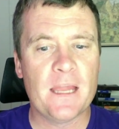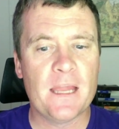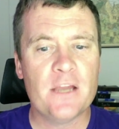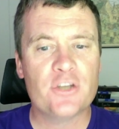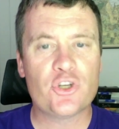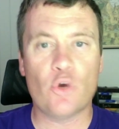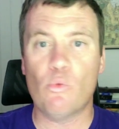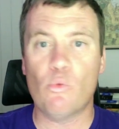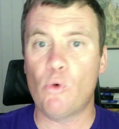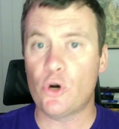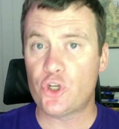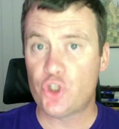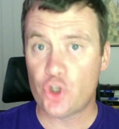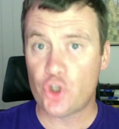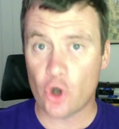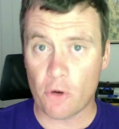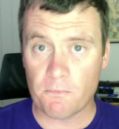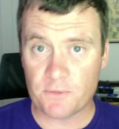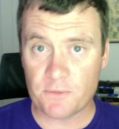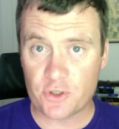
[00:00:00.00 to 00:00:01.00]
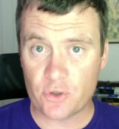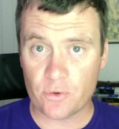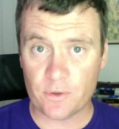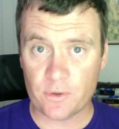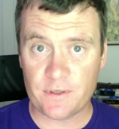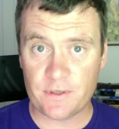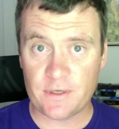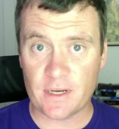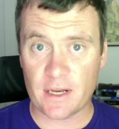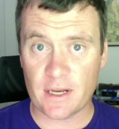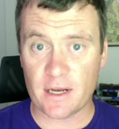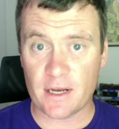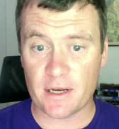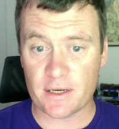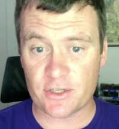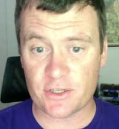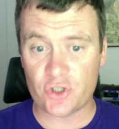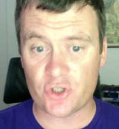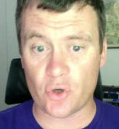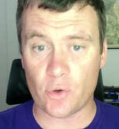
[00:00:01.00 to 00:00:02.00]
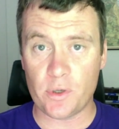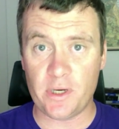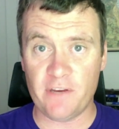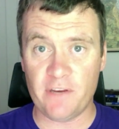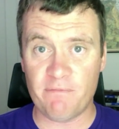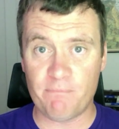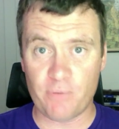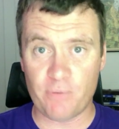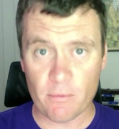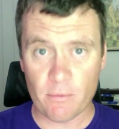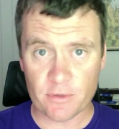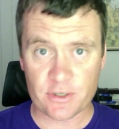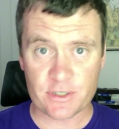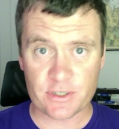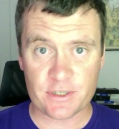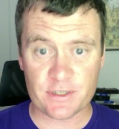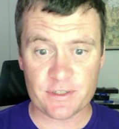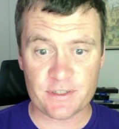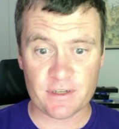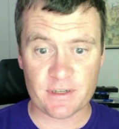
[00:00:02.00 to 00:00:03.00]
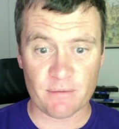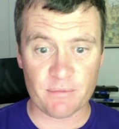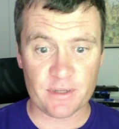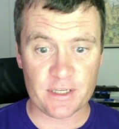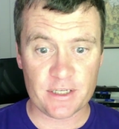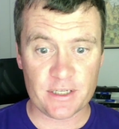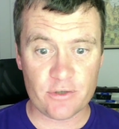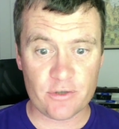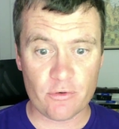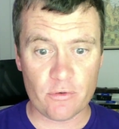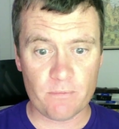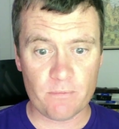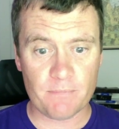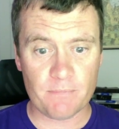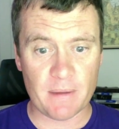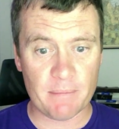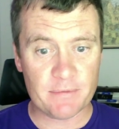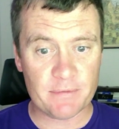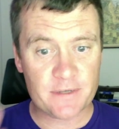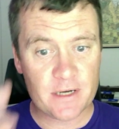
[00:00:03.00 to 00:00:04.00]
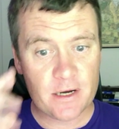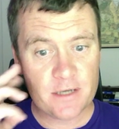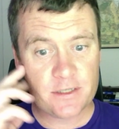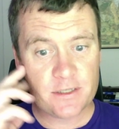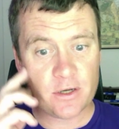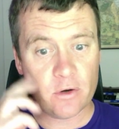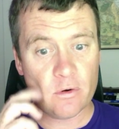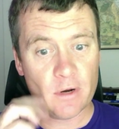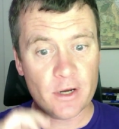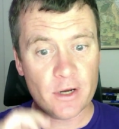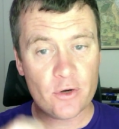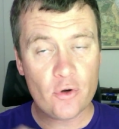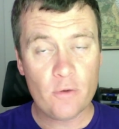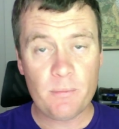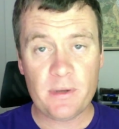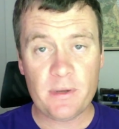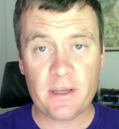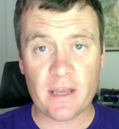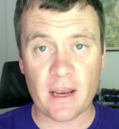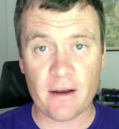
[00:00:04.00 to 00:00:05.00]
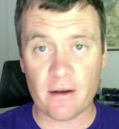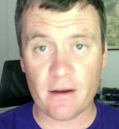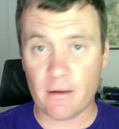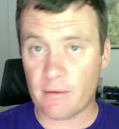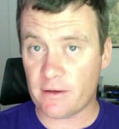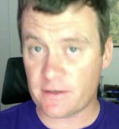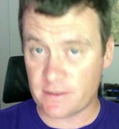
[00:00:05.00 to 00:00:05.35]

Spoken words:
So what jobs could Stonky have promised some of these group members? So it could be some